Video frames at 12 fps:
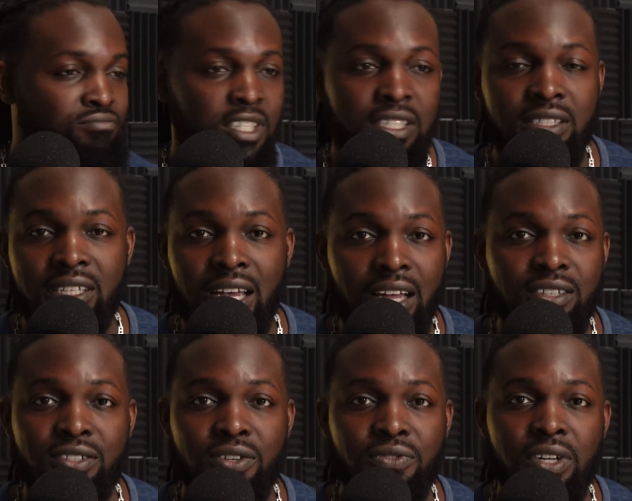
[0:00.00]
He's not
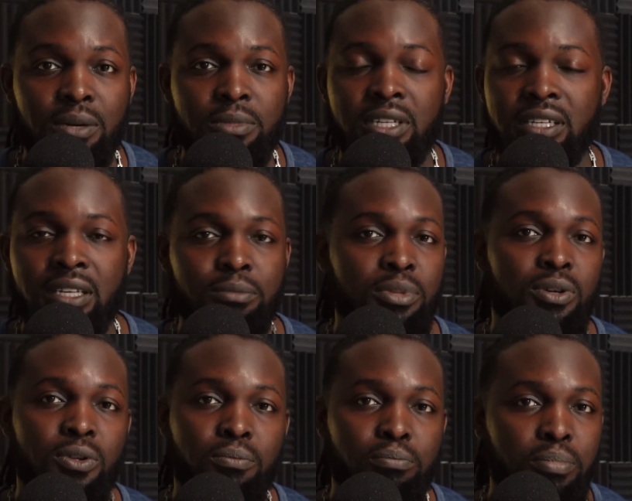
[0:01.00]
serving up the
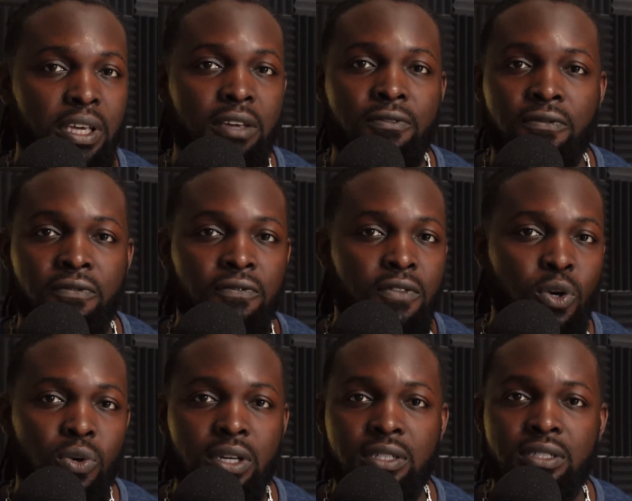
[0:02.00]
typical
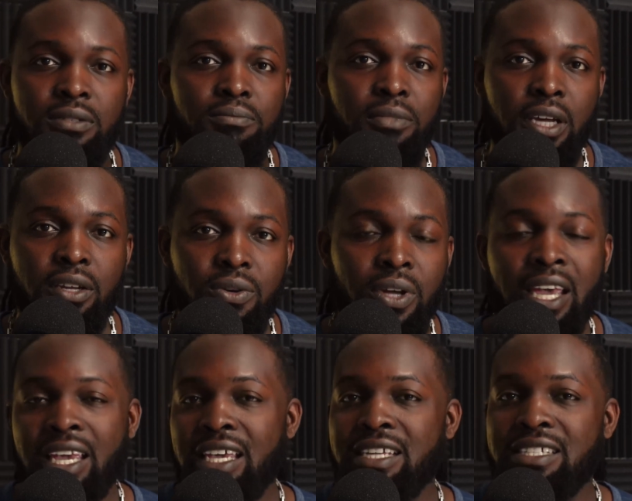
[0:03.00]
beef-focused menu.
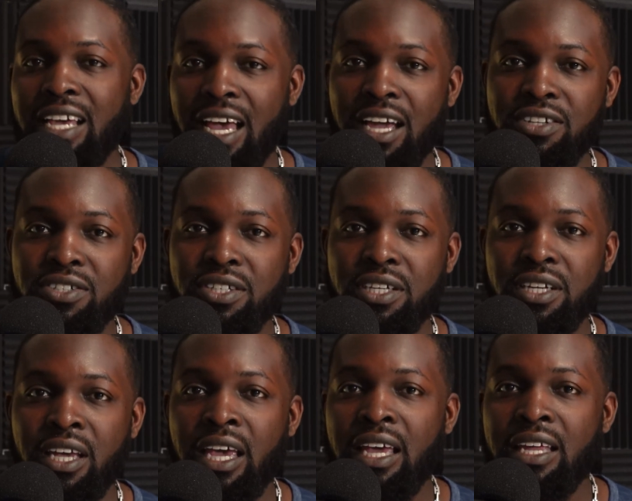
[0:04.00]
He's actually
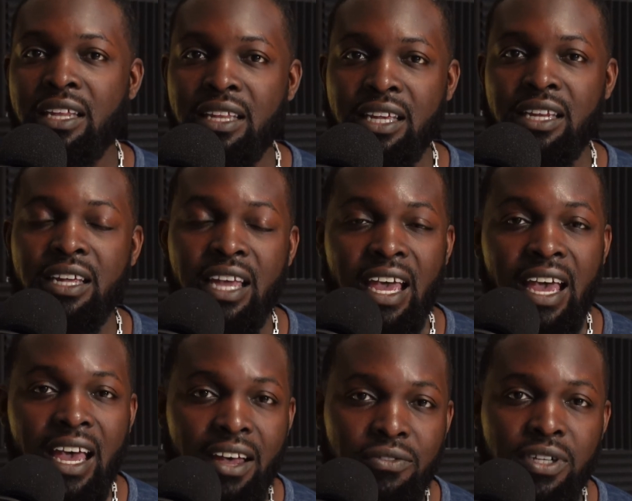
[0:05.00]
leaning
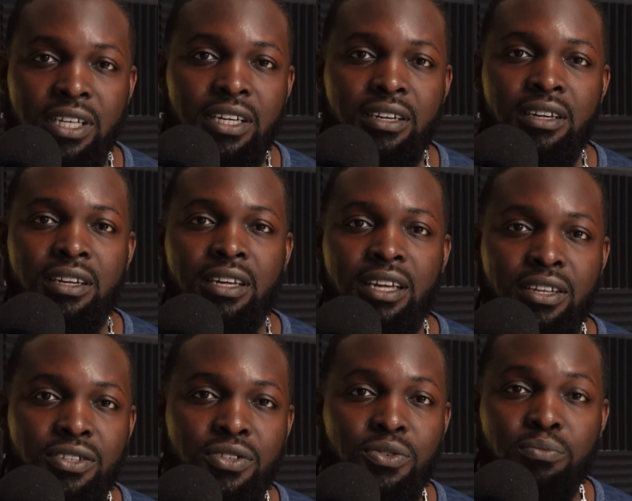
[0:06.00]
heavily
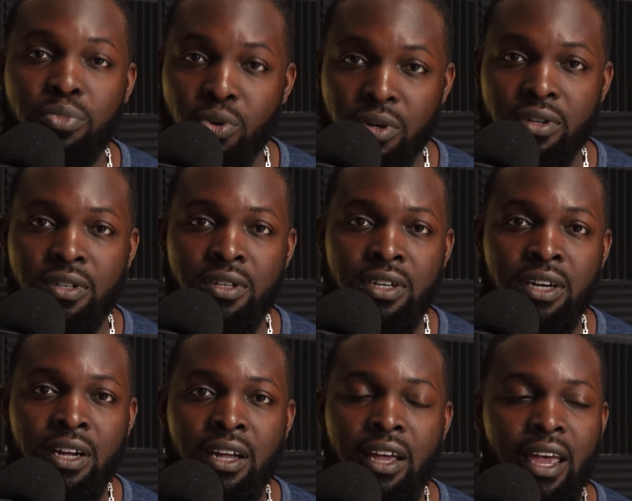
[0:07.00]
into pork.
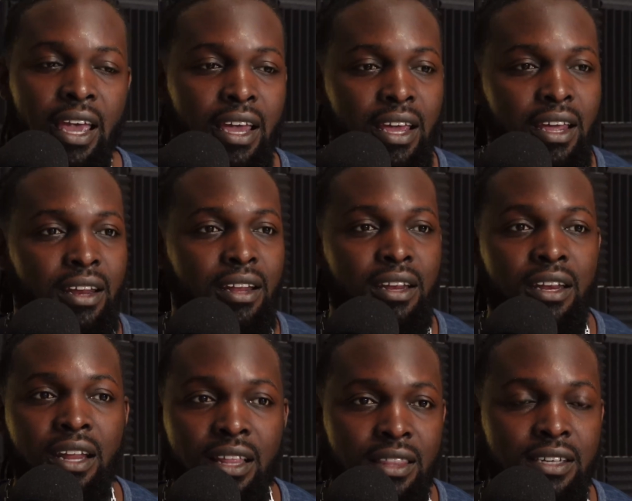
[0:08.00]
And
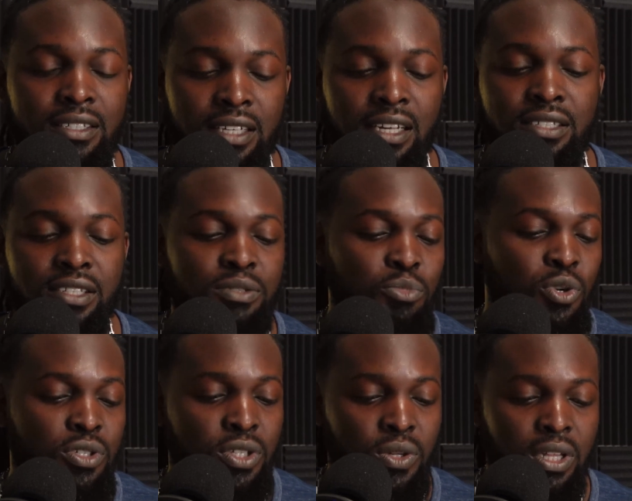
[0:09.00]
nothing says this
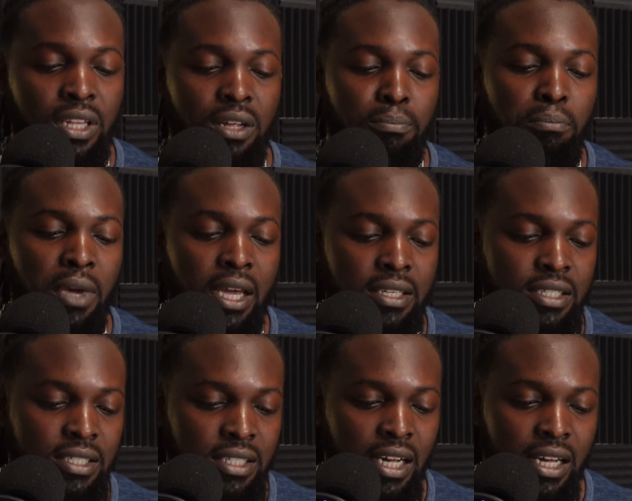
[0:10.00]
more so than the amazing
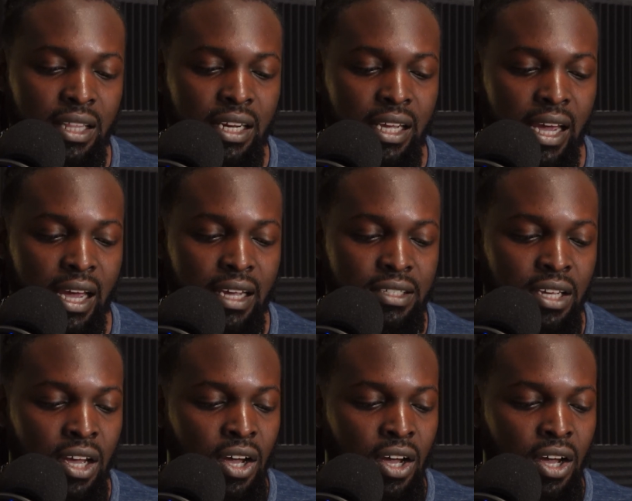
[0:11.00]
sign that he has